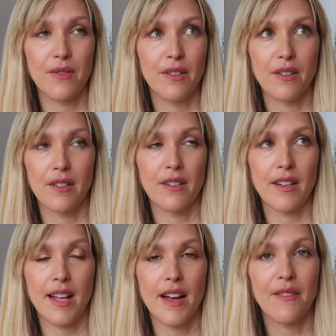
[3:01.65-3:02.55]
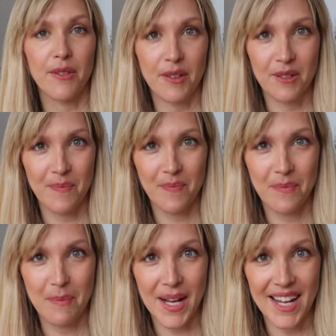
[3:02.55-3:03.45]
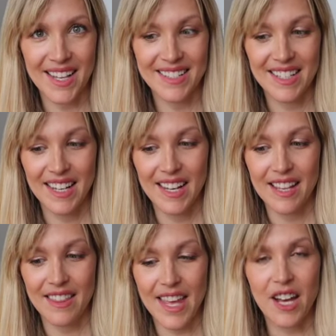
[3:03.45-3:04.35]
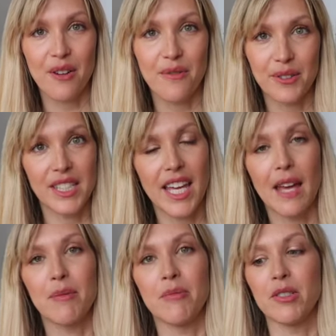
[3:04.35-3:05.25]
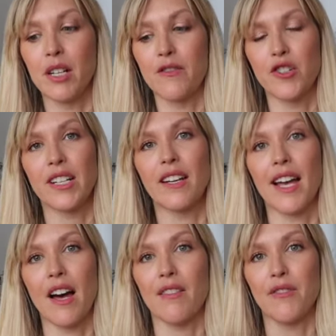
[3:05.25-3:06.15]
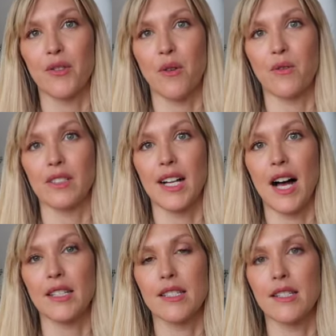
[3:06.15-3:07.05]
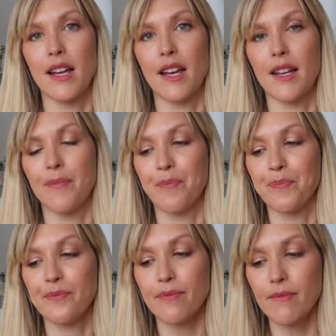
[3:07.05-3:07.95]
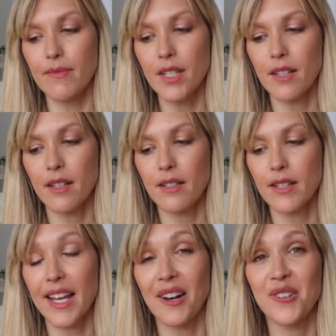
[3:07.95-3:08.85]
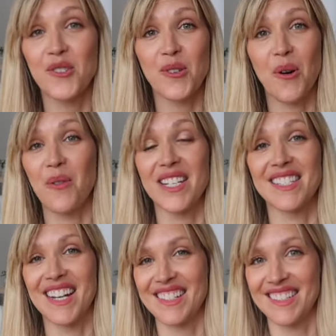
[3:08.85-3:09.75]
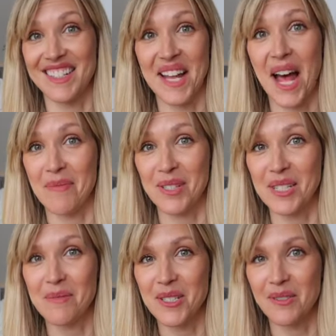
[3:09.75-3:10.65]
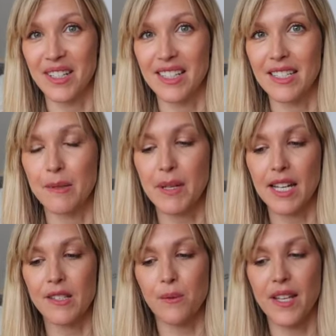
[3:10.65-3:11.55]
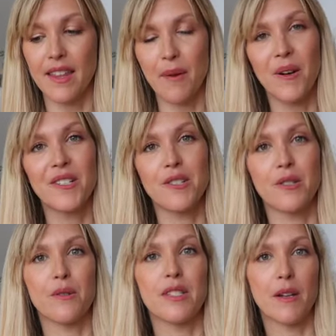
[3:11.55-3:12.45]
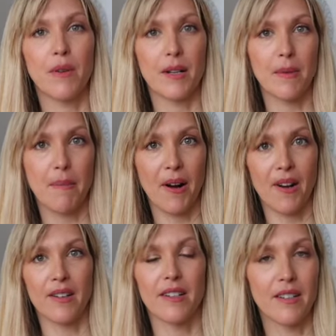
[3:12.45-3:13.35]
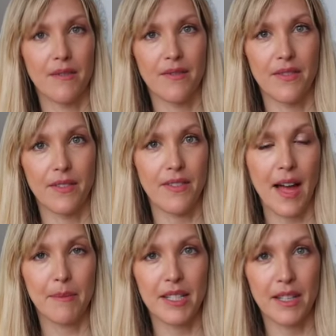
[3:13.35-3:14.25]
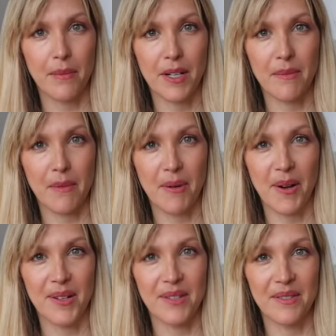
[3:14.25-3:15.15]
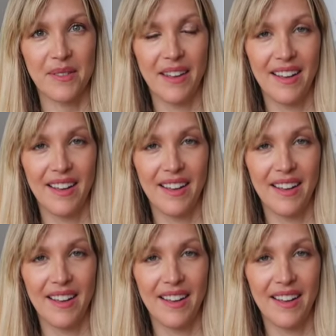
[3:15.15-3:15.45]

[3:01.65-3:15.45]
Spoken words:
forever, but they are fully capable of drinking out of their own glass. And they are so excited and happy to be doing this, because what they want to do is they want to be part of the family. They want to be part of